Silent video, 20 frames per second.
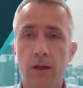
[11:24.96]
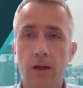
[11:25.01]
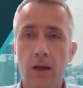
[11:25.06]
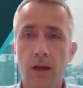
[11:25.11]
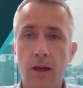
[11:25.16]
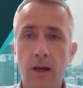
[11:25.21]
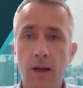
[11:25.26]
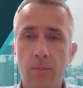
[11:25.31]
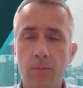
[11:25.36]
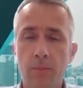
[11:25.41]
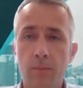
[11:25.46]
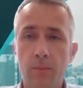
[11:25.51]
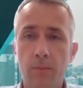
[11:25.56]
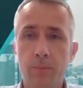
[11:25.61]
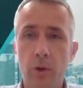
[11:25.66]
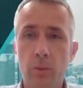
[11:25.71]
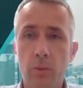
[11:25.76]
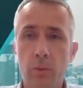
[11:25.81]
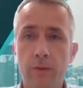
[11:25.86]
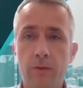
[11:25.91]

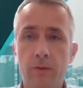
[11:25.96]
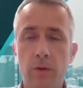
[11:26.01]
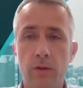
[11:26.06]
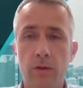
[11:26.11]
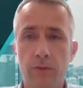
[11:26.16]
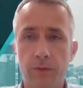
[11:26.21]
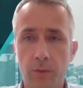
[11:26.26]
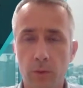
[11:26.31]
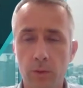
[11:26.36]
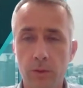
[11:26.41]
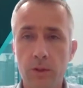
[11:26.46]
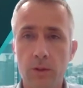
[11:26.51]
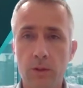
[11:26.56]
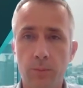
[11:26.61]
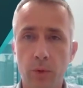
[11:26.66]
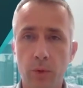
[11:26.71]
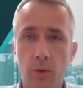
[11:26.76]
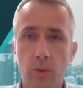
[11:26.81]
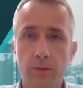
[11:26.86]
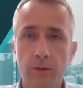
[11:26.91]
But we've got the full
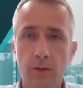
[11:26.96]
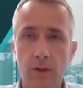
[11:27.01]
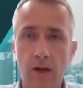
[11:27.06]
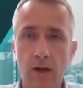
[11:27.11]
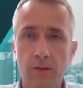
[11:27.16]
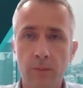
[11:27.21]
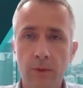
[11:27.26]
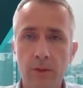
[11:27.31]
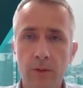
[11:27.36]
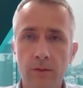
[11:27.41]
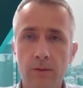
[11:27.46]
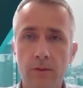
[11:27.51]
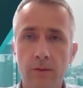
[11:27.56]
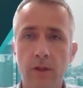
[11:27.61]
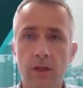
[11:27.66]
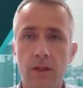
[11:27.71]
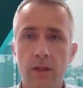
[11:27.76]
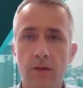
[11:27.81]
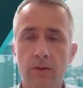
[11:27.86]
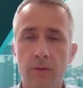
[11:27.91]
support of the government
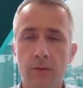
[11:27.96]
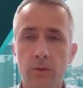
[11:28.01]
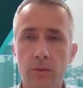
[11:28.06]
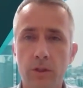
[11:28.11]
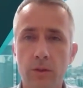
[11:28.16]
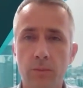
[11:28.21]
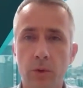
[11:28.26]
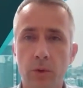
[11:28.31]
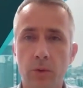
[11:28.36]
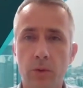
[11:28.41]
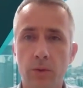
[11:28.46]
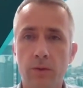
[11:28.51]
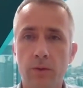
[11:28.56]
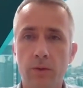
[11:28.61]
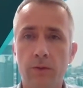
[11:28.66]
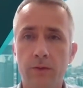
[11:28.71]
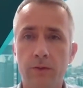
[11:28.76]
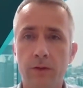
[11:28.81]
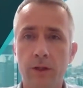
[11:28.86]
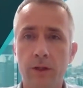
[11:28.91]
and the full support
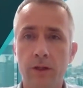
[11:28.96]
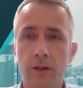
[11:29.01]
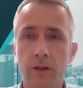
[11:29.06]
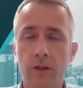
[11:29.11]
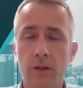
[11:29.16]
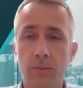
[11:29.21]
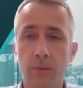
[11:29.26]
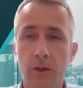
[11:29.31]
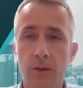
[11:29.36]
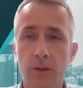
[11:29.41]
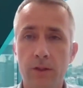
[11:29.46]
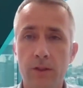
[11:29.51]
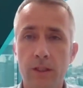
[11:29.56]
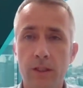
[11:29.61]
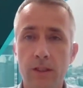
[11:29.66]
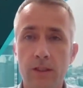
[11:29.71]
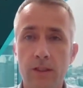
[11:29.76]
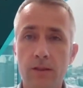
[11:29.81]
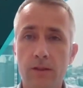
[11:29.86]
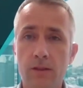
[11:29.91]
of our
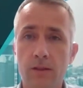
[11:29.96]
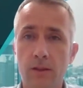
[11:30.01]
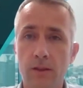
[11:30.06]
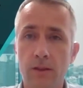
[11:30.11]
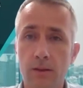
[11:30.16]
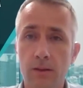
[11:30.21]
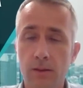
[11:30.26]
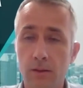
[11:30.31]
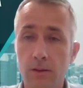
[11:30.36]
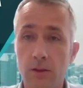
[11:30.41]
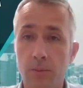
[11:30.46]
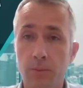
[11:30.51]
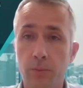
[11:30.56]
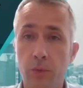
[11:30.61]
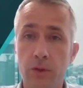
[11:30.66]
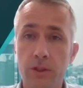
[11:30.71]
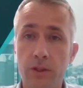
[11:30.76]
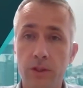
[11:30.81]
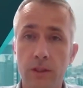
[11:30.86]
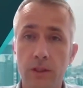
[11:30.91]
communities to
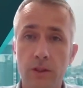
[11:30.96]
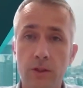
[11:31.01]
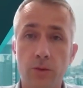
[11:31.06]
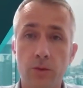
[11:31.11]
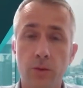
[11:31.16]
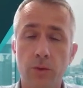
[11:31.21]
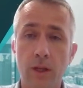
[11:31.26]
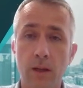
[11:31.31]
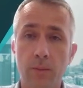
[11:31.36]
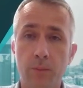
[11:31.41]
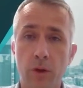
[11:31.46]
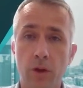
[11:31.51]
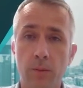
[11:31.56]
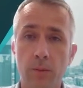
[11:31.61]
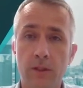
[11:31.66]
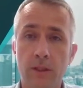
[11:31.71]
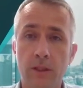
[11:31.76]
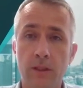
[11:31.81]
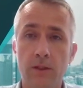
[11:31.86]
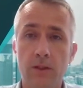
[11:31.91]
push this through that
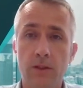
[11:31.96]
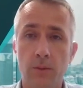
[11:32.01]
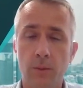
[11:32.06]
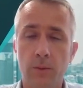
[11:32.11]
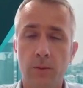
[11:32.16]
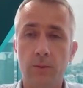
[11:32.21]
permitting. So